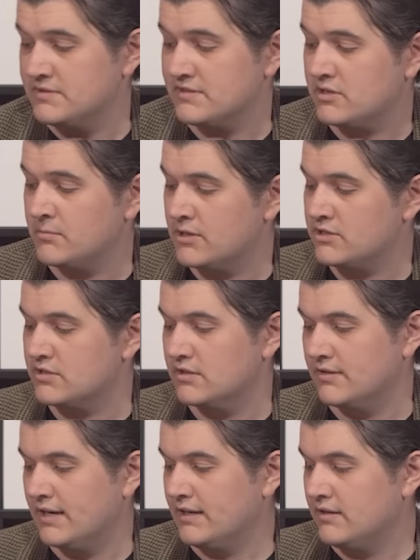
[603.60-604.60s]
was commercial,
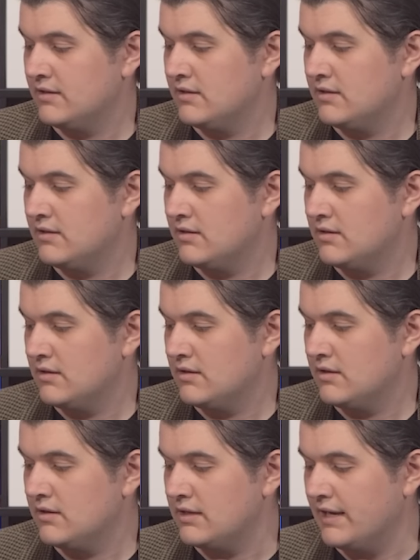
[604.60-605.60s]
right?
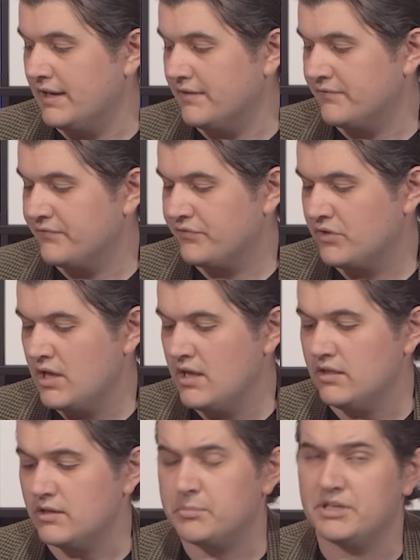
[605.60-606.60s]
Yeah,
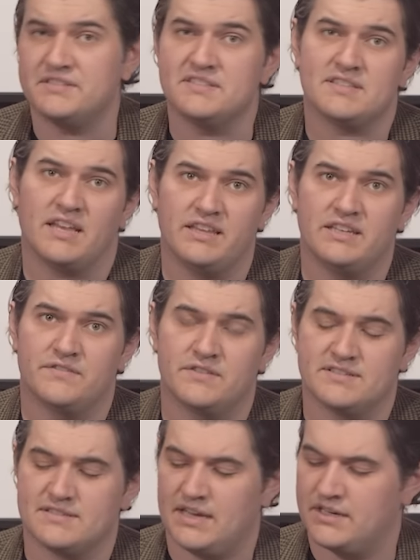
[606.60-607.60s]
they're built to slightly
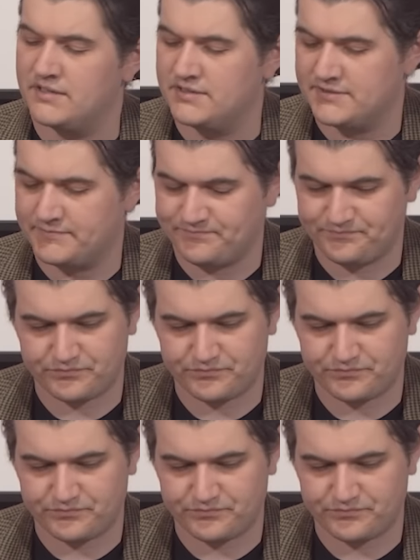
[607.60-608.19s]
different standards.